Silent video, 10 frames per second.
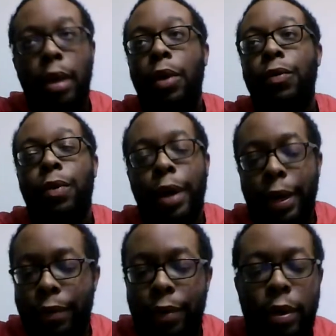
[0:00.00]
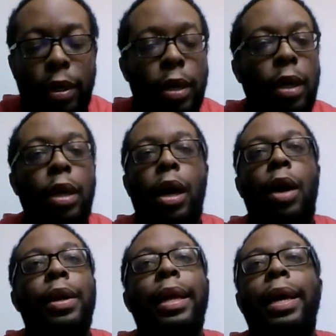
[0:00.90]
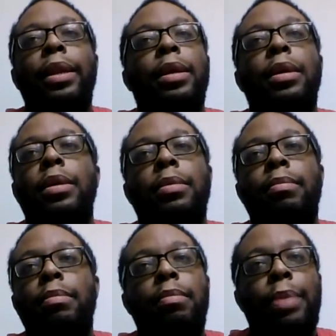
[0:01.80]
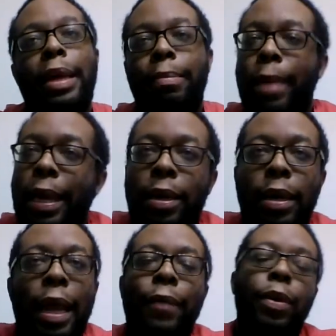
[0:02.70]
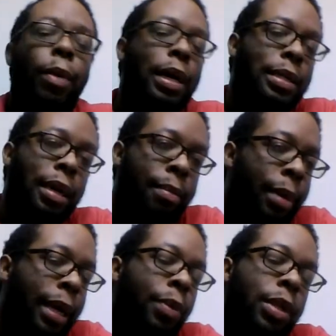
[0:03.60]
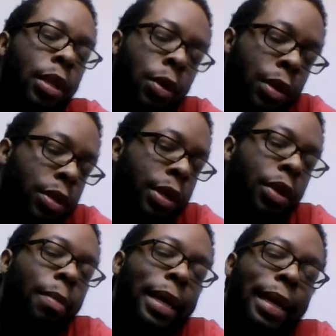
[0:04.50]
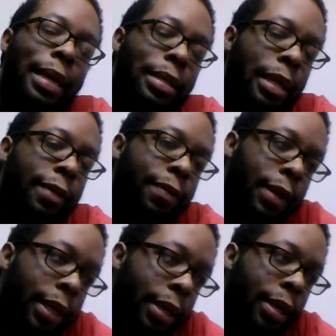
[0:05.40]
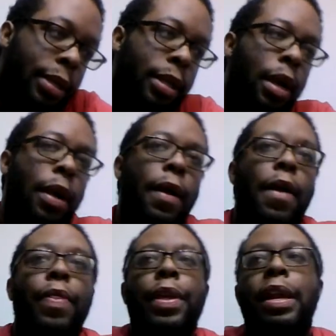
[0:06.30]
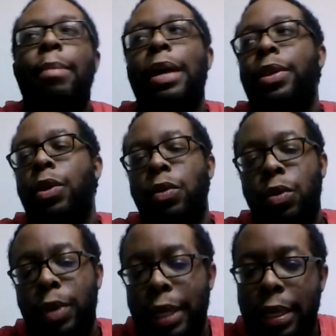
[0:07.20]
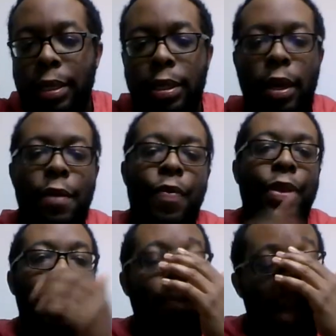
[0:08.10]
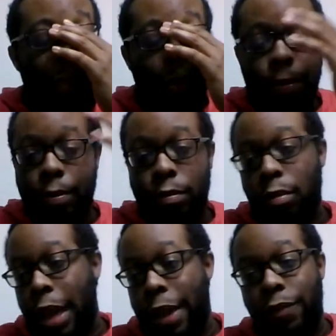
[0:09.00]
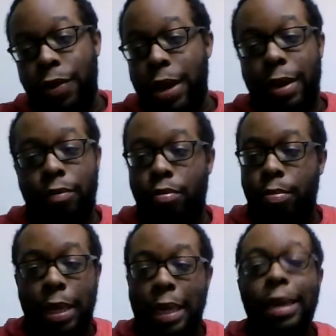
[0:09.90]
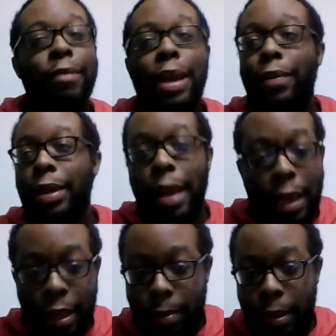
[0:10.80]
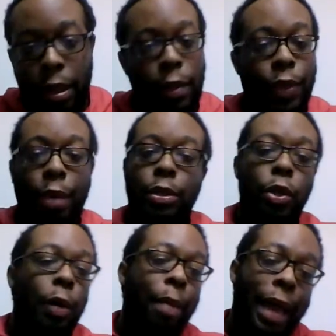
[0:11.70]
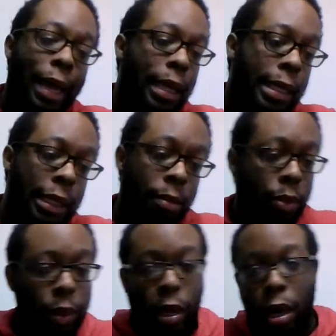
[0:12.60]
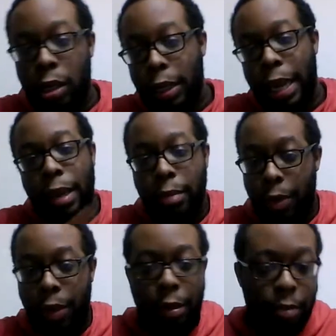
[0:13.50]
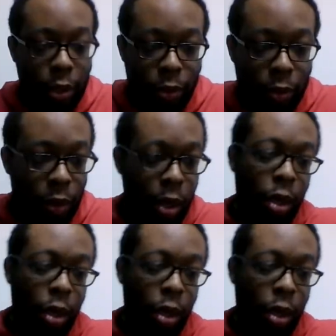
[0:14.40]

forever. I already had to play Madden and have to watch Tom Brady with the loading screen on Madden 18 for years. And then I'm going to have to go through this. And then I'm going to have to, at the beginning of every game, them show a packages between all the games that we done blew,